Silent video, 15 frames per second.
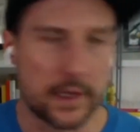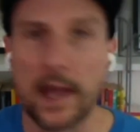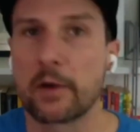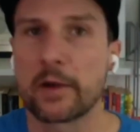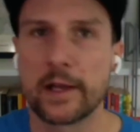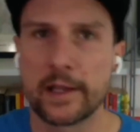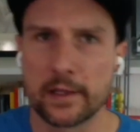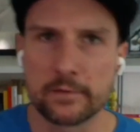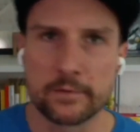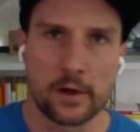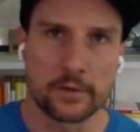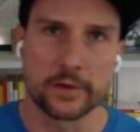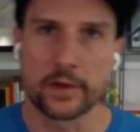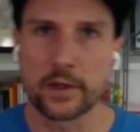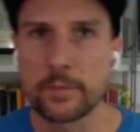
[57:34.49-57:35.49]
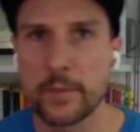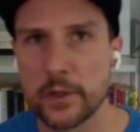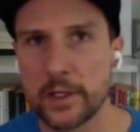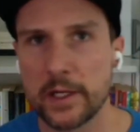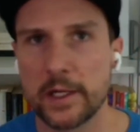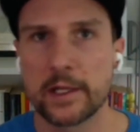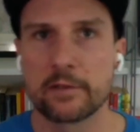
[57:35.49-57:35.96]
how can I get involved in the
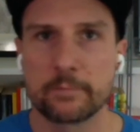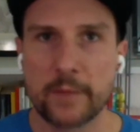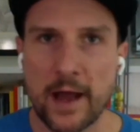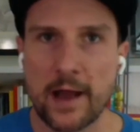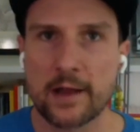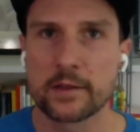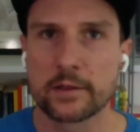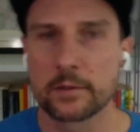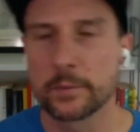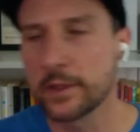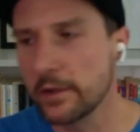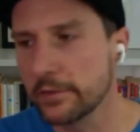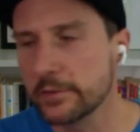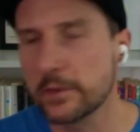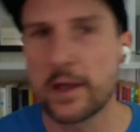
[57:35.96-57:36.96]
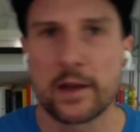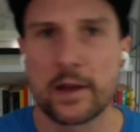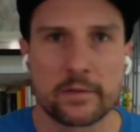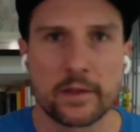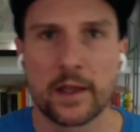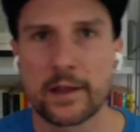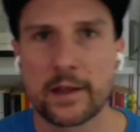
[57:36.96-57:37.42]
community, give back a little, but also kind
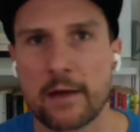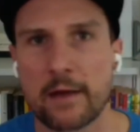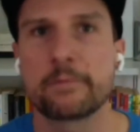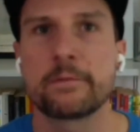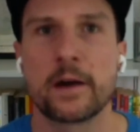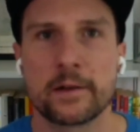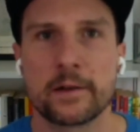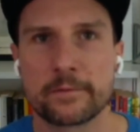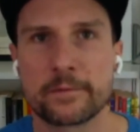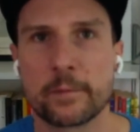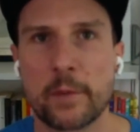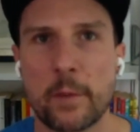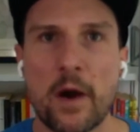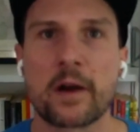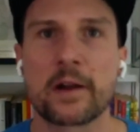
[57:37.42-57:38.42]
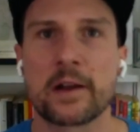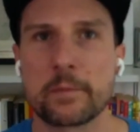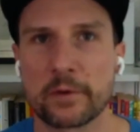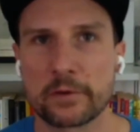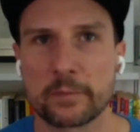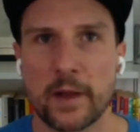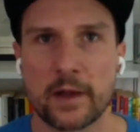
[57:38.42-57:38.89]
of like have fun from a marketing
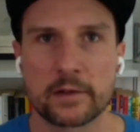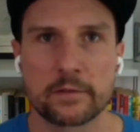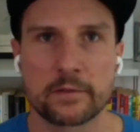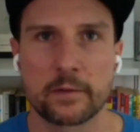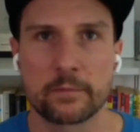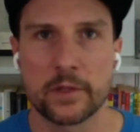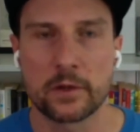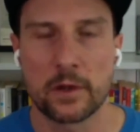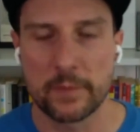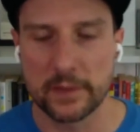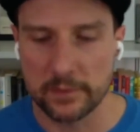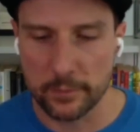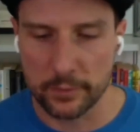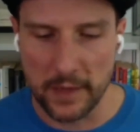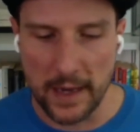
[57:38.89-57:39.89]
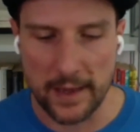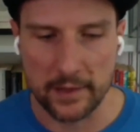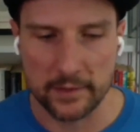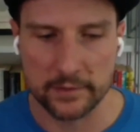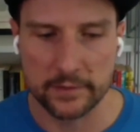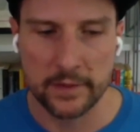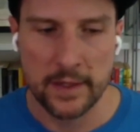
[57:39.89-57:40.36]
perspective of, I'm into
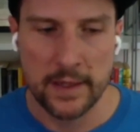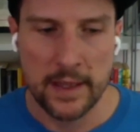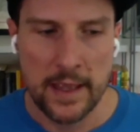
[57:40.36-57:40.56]
brand.